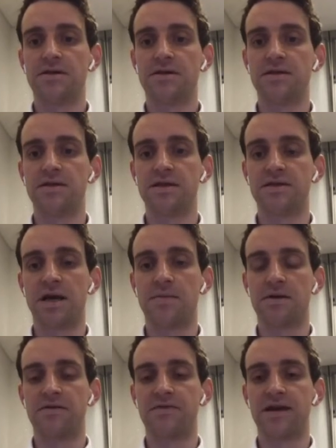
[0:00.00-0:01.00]
This is an
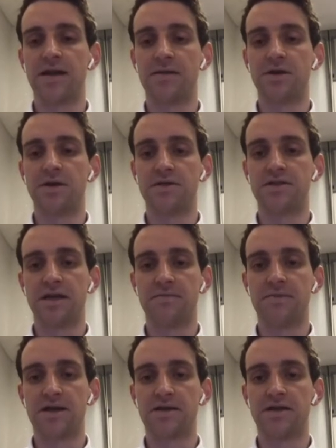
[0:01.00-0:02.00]
example of a gallium
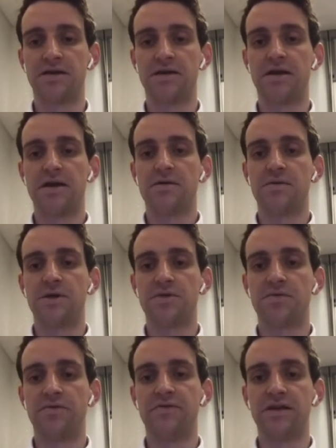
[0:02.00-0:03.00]
DOTA PET which
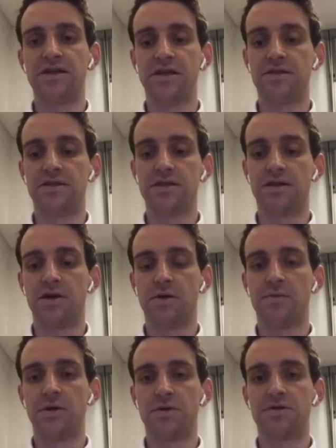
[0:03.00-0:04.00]
revealed an insulinoma,